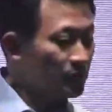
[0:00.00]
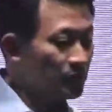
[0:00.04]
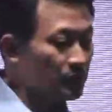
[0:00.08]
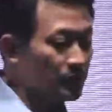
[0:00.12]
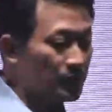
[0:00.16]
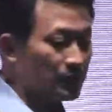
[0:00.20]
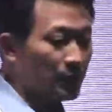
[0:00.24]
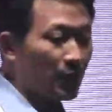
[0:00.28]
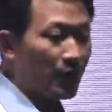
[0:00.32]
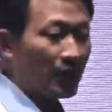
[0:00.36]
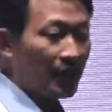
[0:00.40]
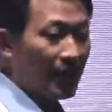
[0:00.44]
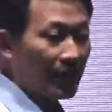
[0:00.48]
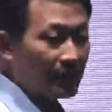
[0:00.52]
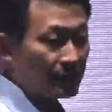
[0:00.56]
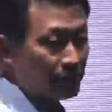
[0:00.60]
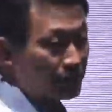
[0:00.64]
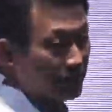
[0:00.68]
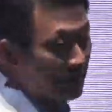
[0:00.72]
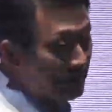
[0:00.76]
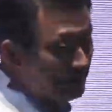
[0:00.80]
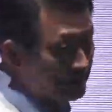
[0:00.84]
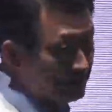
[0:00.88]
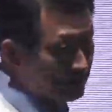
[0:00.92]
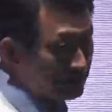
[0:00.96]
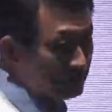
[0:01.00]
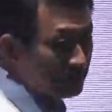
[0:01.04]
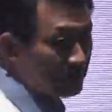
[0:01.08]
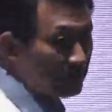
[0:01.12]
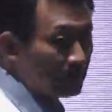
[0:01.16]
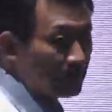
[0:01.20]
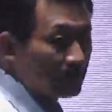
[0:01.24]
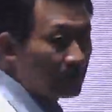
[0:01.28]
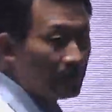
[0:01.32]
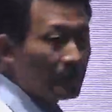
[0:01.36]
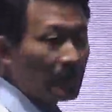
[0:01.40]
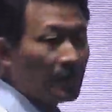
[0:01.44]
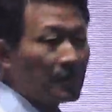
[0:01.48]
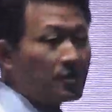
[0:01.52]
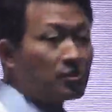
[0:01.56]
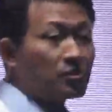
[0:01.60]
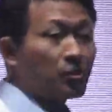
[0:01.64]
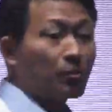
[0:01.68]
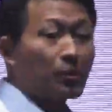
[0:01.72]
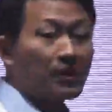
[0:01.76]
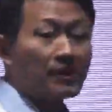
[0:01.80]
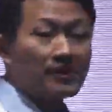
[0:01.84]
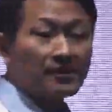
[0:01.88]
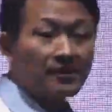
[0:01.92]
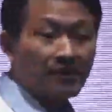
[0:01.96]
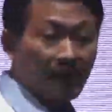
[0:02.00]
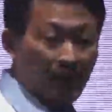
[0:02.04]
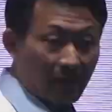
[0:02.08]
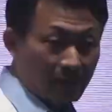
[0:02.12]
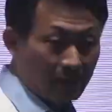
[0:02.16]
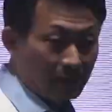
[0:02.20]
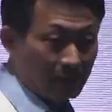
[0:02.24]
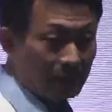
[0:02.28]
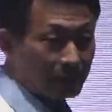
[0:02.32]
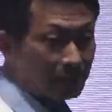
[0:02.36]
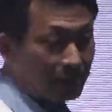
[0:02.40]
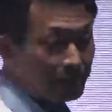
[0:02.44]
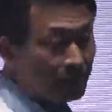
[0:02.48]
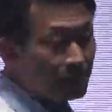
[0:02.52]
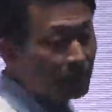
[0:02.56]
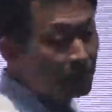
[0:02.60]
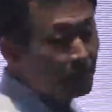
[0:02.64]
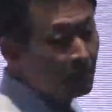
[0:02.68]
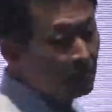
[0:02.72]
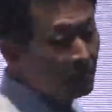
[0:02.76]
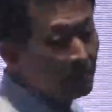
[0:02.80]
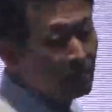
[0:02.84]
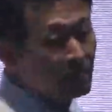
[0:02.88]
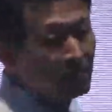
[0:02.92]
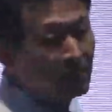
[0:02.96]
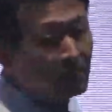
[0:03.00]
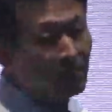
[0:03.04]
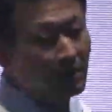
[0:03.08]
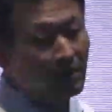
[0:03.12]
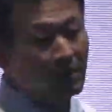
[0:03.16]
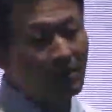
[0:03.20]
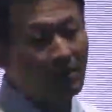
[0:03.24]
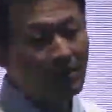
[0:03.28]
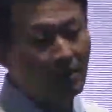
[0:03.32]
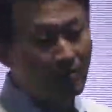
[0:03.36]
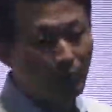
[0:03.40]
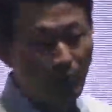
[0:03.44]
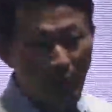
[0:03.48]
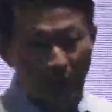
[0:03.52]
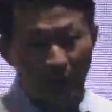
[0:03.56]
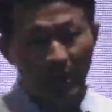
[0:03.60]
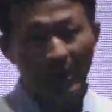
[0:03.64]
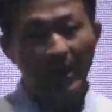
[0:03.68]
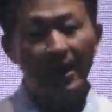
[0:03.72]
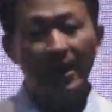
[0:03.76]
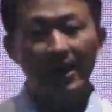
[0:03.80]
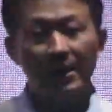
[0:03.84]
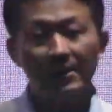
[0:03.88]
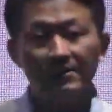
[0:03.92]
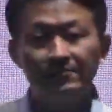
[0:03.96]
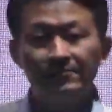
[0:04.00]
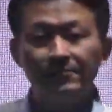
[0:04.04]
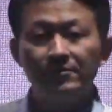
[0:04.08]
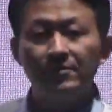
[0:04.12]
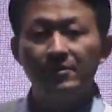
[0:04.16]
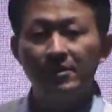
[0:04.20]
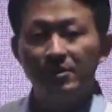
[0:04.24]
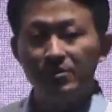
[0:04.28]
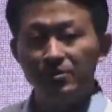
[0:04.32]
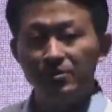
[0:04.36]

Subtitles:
smart contracts. It's already done. It went live in